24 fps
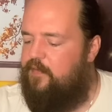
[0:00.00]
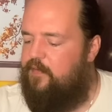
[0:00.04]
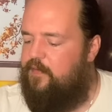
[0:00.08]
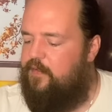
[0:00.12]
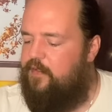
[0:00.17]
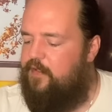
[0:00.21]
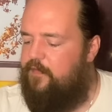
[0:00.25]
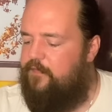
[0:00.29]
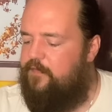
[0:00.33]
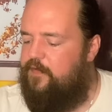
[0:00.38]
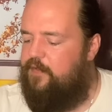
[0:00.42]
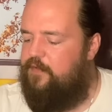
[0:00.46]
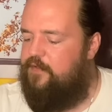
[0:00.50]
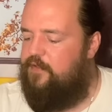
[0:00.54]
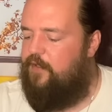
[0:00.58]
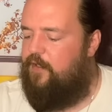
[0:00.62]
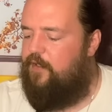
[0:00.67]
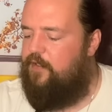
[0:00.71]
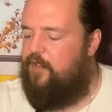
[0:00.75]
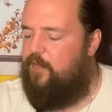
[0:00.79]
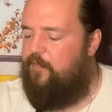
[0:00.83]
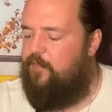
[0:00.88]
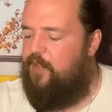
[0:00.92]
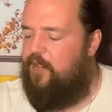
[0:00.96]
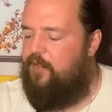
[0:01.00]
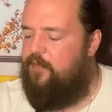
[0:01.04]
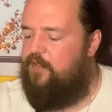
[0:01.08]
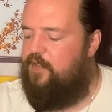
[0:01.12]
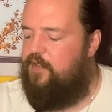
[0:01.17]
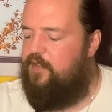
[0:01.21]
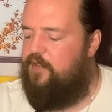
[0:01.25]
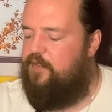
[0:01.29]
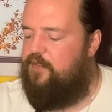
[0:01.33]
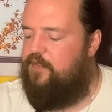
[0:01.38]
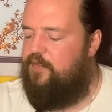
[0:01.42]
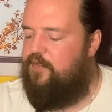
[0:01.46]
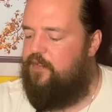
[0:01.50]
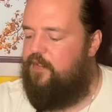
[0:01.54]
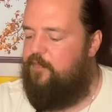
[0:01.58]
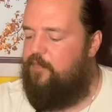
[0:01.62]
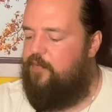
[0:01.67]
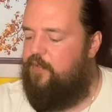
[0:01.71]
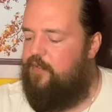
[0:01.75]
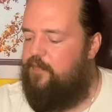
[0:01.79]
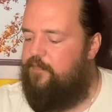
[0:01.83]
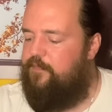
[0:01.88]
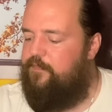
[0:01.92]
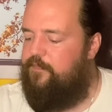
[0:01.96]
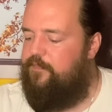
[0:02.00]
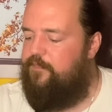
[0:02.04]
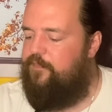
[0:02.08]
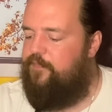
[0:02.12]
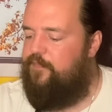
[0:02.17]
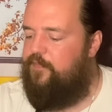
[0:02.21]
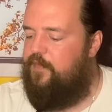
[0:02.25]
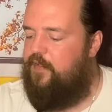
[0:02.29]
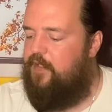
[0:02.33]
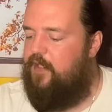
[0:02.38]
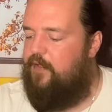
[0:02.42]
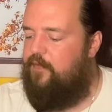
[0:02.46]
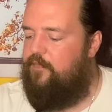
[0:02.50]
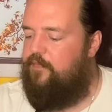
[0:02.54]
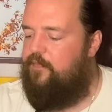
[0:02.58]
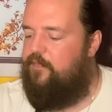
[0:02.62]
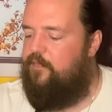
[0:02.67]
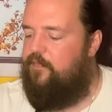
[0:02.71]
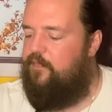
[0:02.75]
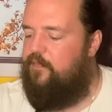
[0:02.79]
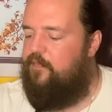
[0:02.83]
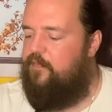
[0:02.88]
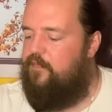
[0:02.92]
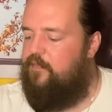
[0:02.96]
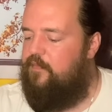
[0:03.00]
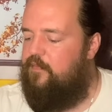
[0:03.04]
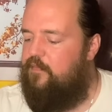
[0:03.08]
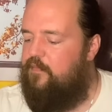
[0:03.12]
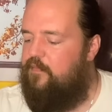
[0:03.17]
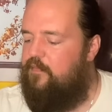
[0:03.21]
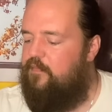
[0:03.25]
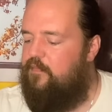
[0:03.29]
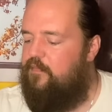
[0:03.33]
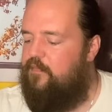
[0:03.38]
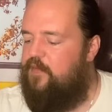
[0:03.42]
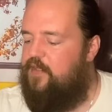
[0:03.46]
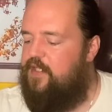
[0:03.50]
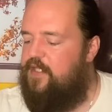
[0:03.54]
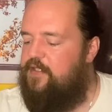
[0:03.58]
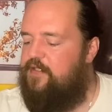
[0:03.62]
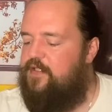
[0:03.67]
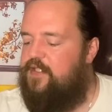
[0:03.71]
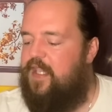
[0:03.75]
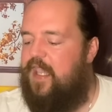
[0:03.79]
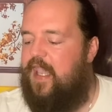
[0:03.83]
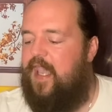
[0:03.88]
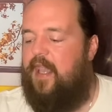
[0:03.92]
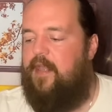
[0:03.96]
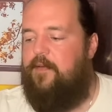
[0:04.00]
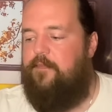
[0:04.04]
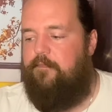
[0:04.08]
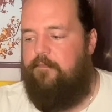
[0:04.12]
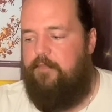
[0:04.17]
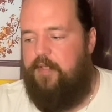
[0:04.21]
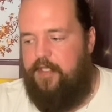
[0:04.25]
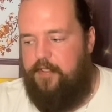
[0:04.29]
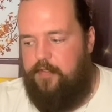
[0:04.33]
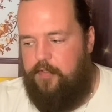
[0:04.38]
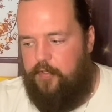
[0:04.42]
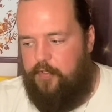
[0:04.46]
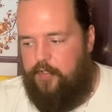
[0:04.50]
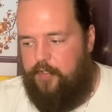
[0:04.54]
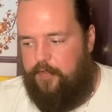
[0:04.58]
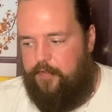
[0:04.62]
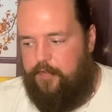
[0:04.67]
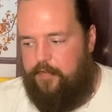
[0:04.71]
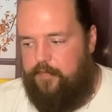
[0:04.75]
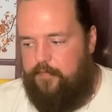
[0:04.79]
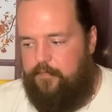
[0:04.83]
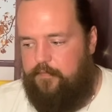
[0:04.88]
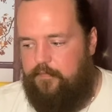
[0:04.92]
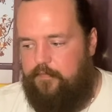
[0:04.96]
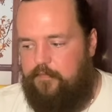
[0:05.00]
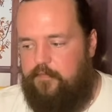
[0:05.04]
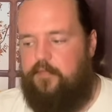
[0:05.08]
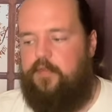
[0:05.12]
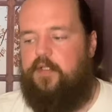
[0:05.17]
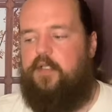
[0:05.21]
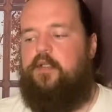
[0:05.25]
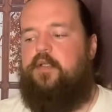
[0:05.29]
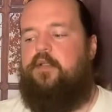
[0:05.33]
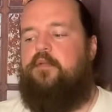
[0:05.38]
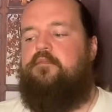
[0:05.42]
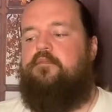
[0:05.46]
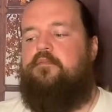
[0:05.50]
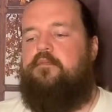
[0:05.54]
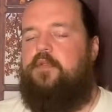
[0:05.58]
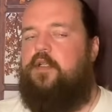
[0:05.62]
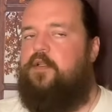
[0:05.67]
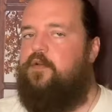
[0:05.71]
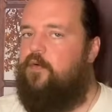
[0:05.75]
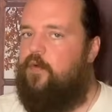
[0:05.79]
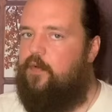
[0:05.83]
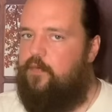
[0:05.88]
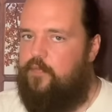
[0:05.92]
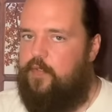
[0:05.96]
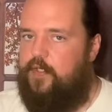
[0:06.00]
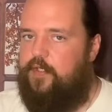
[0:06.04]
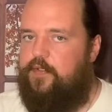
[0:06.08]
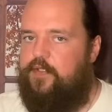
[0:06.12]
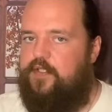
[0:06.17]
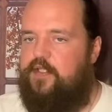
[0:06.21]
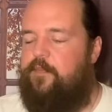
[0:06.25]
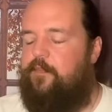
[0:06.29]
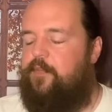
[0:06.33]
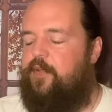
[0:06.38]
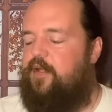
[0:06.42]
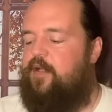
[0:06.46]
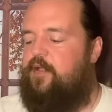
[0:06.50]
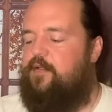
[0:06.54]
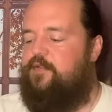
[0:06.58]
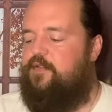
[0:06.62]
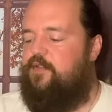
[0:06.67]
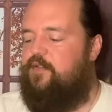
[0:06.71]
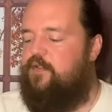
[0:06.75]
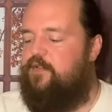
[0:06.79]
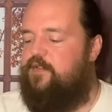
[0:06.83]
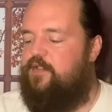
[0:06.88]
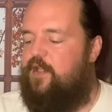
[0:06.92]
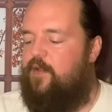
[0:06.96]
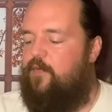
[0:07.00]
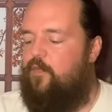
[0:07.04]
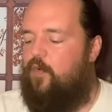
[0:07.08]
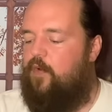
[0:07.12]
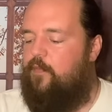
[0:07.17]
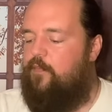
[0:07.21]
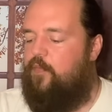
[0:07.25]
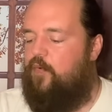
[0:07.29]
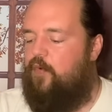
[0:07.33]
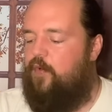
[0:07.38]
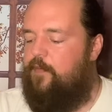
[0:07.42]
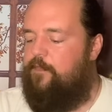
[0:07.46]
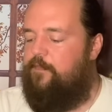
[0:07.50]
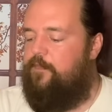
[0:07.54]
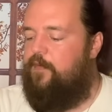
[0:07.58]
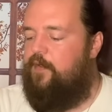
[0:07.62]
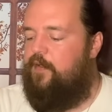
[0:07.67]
We'll have to talk about this, Libra. Now, these can be good. It all really depends. Let's get one more.